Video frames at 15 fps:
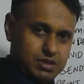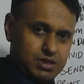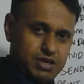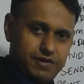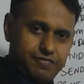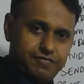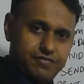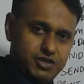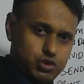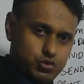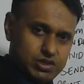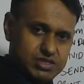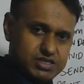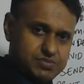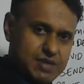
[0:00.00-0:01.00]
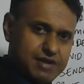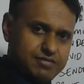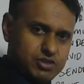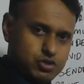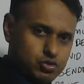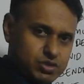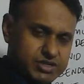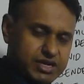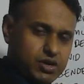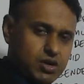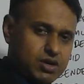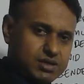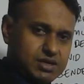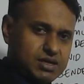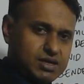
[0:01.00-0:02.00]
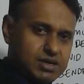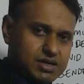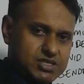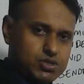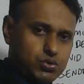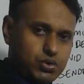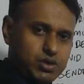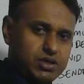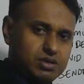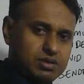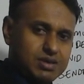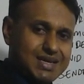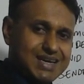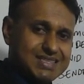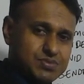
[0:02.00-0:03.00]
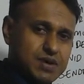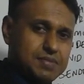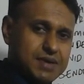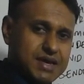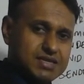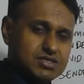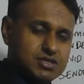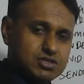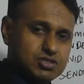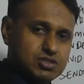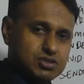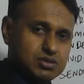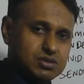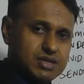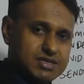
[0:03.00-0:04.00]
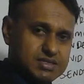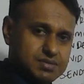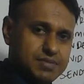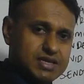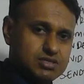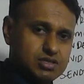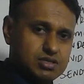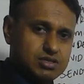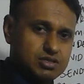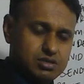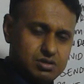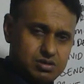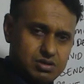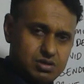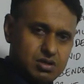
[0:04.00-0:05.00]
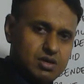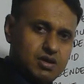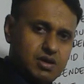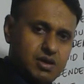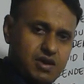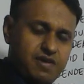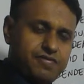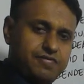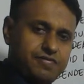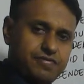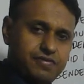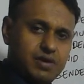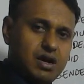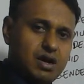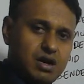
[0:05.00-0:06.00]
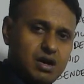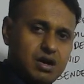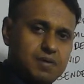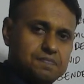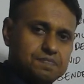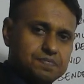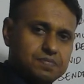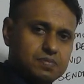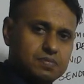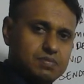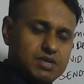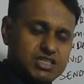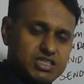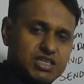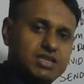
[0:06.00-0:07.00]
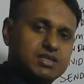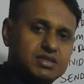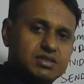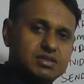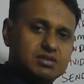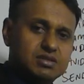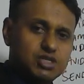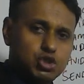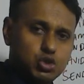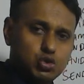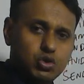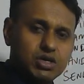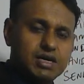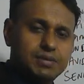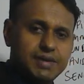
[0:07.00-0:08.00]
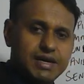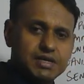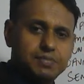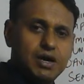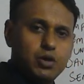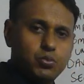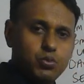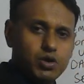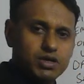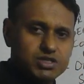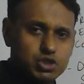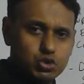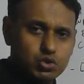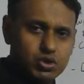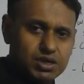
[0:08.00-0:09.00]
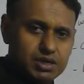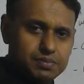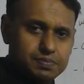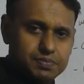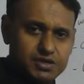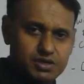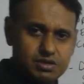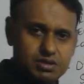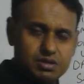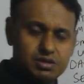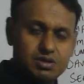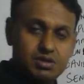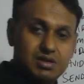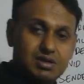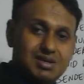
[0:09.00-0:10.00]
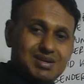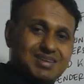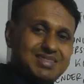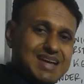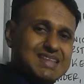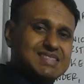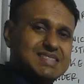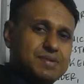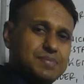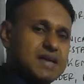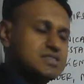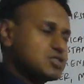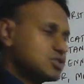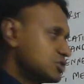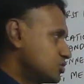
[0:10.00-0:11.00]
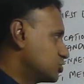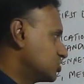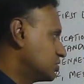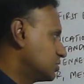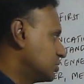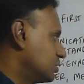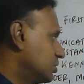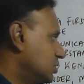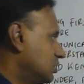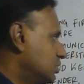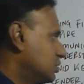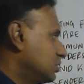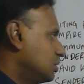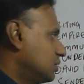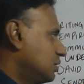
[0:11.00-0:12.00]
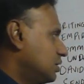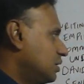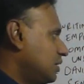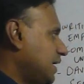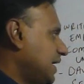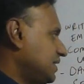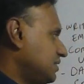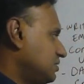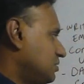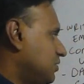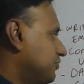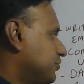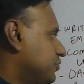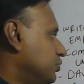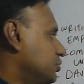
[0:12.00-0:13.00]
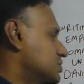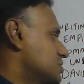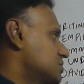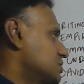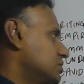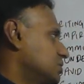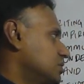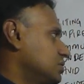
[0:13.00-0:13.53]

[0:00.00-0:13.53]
If visuals, my visuals are on the screen, that's my message, that's the message. If material is showing up, any PowerPoint is showing up here, that's the message. And of course,